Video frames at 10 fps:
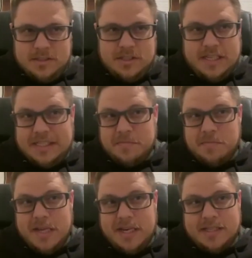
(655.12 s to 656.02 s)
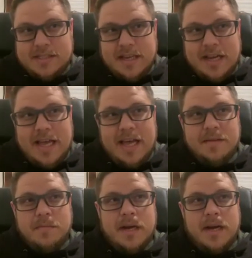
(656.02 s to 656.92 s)
6 minutes, I
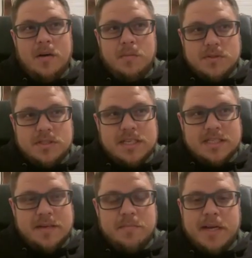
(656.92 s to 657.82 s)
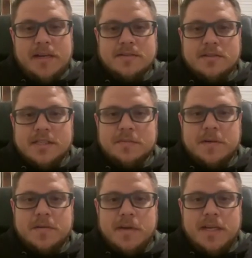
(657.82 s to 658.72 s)
had about almost 16 pounds on that
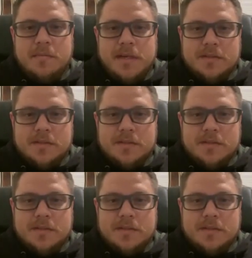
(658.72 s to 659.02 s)
spinnerbait.